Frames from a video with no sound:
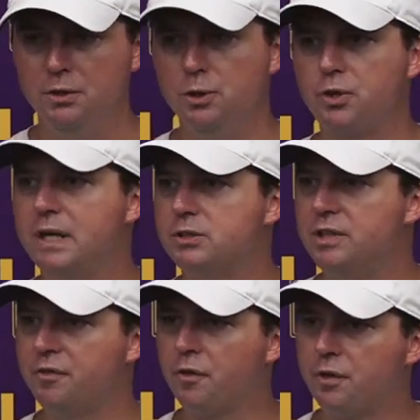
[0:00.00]
new things and
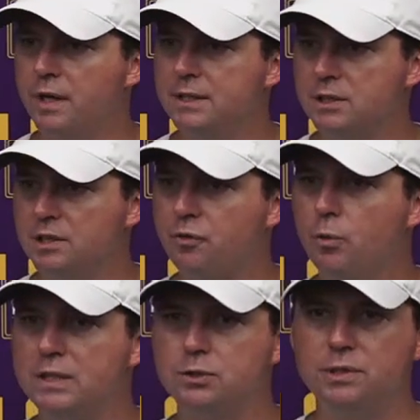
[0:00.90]
different
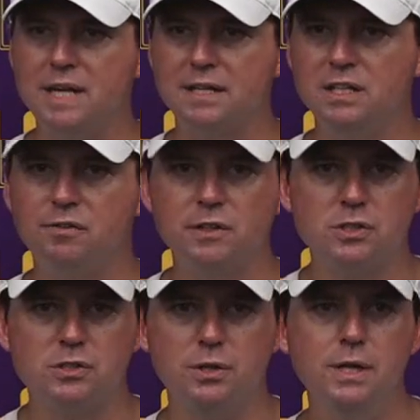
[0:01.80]
ways to attack
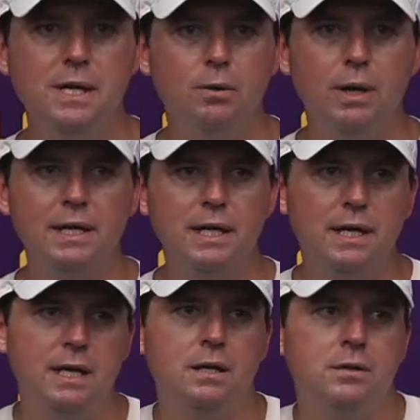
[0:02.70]
defenses, and right
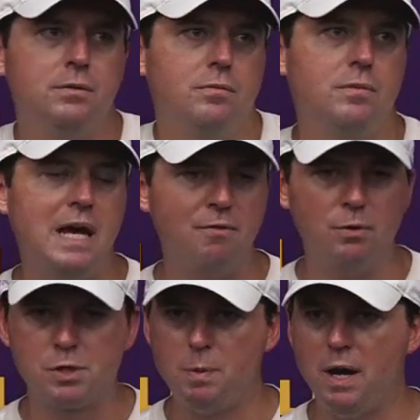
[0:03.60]
and having
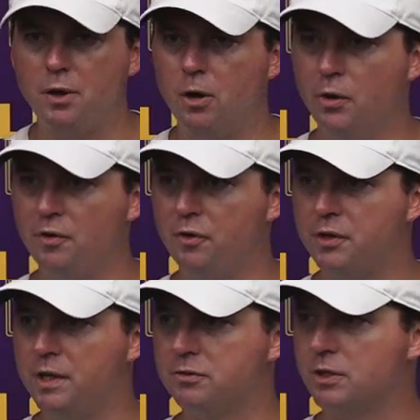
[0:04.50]
to respond to all the different
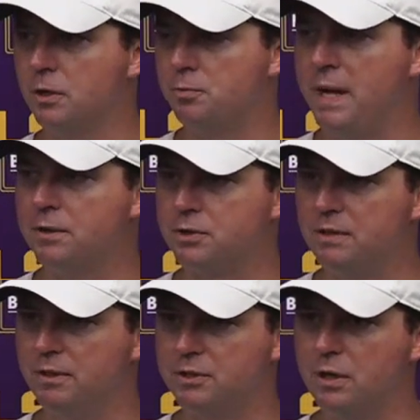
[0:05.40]
things that Coach Baker's
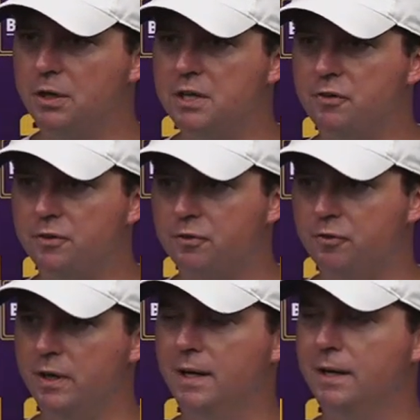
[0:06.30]
given us and our
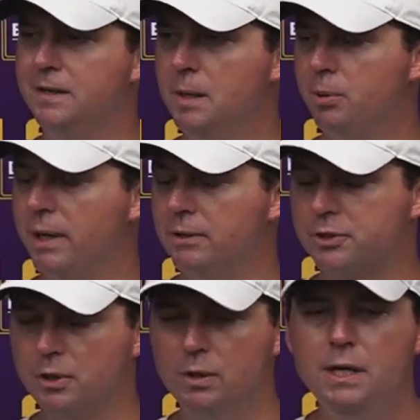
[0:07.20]
defensive
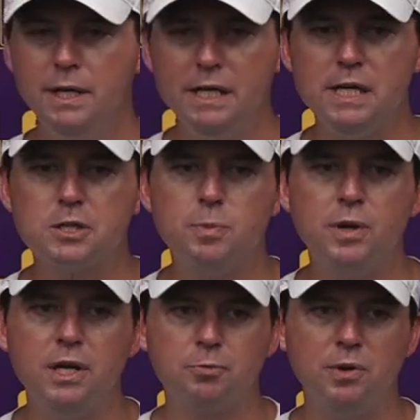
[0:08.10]
players. So it's
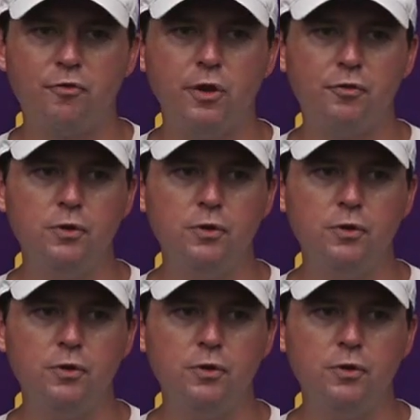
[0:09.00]
been fun